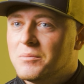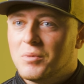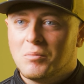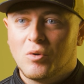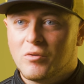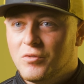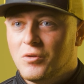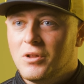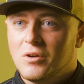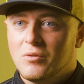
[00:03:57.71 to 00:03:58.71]
up a
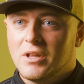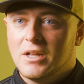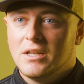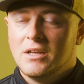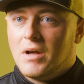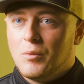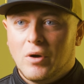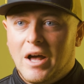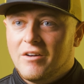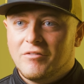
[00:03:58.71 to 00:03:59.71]
portfolio that I
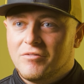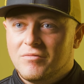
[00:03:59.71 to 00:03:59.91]
will have